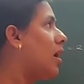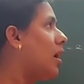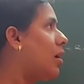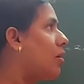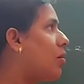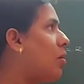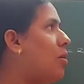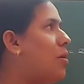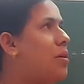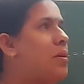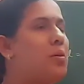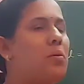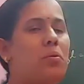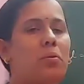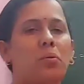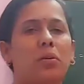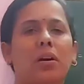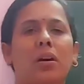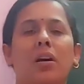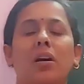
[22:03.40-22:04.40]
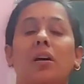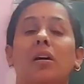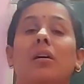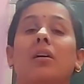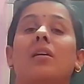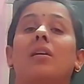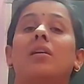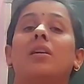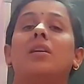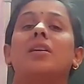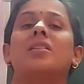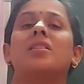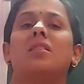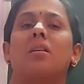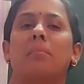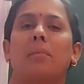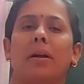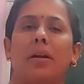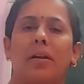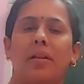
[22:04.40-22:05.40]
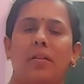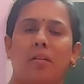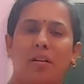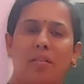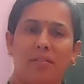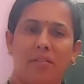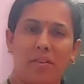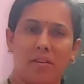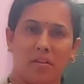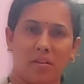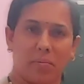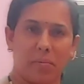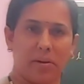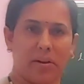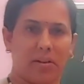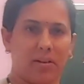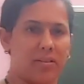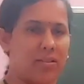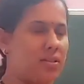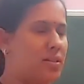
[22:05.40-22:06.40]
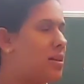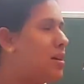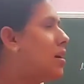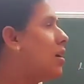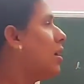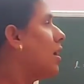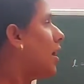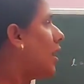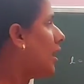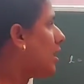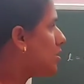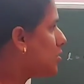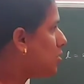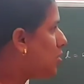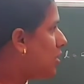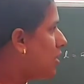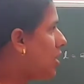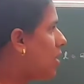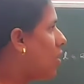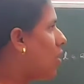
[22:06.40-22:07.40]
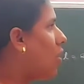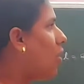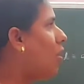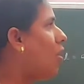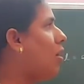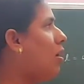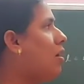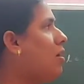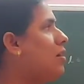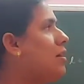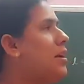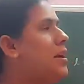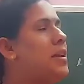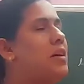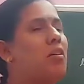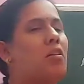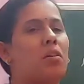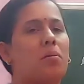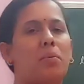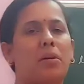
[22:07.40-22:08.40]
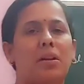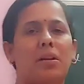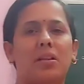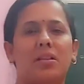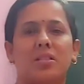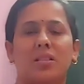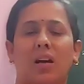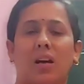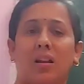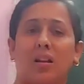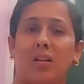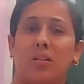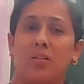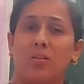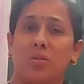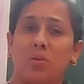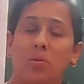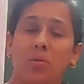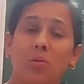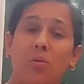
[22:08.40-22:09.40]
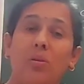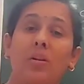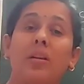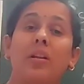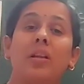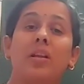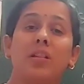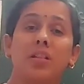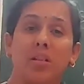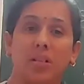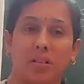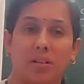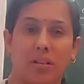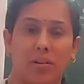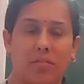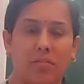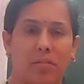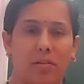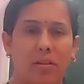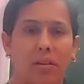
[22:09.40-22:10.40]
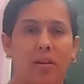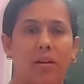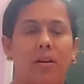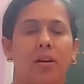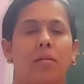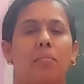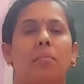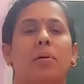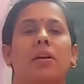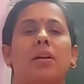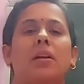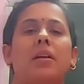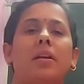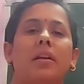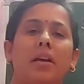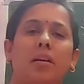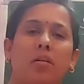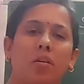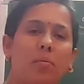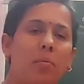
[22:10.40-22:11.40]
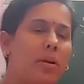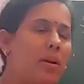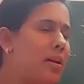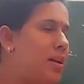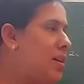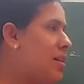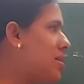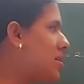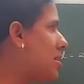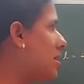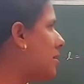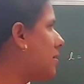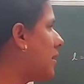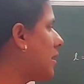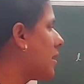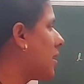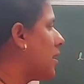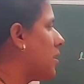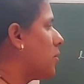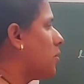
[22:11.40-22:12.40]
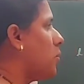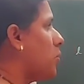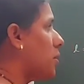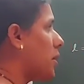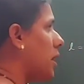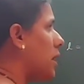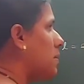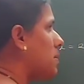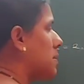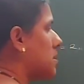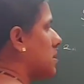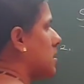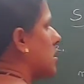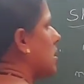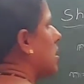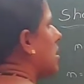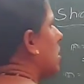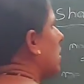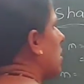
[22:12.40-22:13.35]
according to the symmetry of d orbitals. Actually, all the d orbitals are also degenerate one. But in d orbitals, there are 2 types.